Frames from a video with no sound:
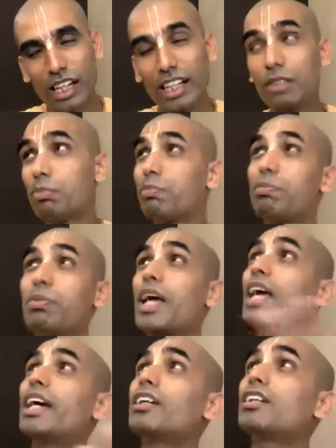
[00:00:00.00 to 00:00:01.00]
and
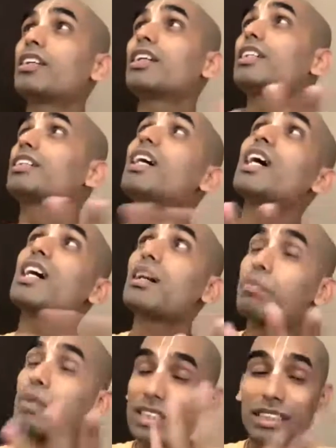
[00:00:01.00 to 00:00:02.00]
pray, Krishna,
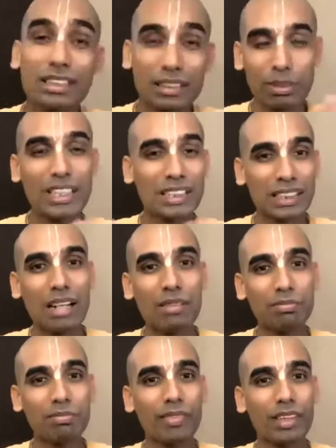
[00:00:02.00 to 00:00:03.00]
please
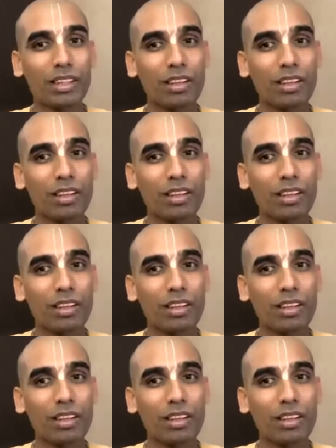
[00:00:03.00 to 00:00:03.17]
come.